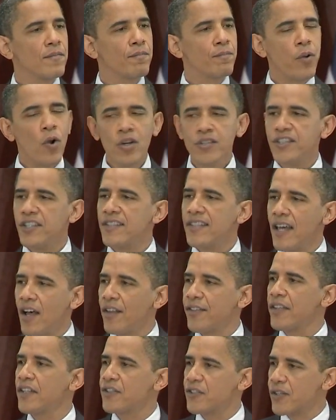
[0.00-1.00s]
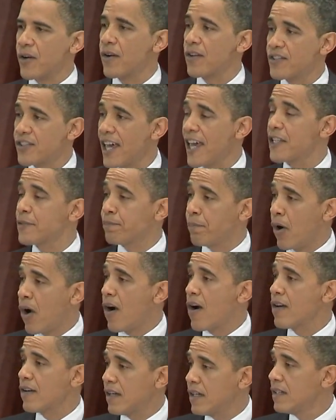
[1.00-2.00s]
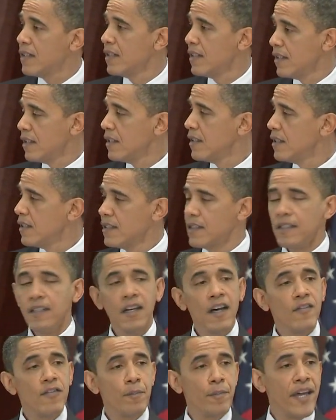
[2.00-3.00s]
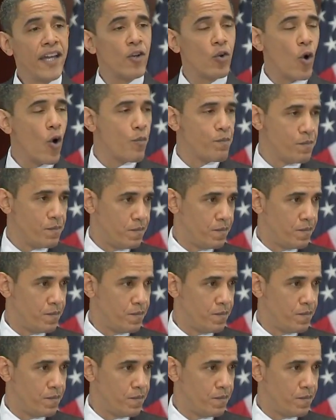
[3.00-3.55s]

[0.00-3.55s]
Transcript: purchase health insurance as part of a big group,